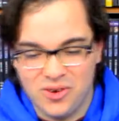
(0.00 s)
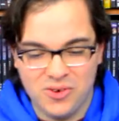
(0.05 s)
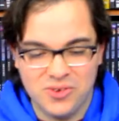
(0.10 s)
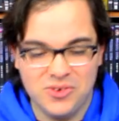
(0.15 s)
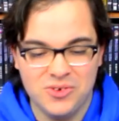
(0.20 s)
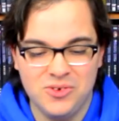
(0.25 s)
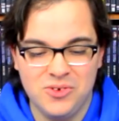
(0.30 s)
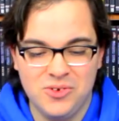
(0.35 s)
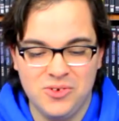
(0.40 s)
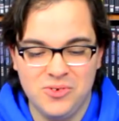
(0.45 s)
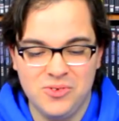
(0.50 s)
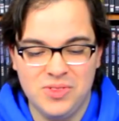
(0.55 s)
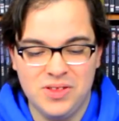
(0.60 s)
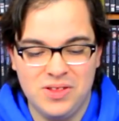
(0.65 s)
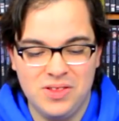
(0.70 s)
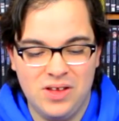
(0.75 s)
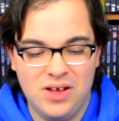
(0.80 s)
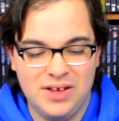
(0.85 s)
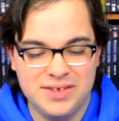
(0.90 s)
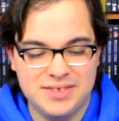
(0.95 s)
Doctor Who,
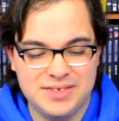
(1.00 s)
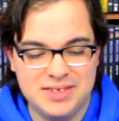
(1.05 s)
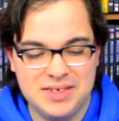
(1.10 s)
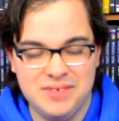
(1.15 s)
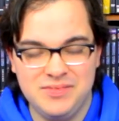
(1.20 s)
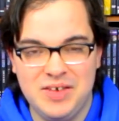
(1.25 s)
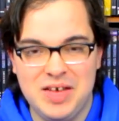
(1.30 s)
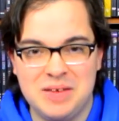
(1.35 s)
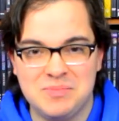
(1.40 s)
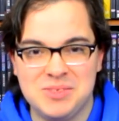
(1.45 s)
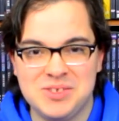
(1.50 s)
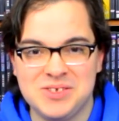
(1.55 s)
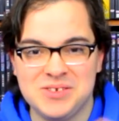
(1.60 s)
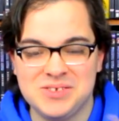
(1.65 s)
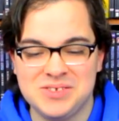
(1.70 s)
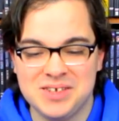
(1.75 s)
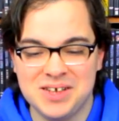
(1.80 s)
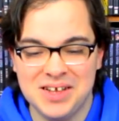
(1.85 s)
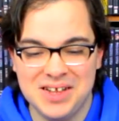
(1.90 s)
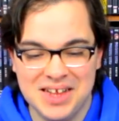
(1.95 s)
The Lost TV Episodes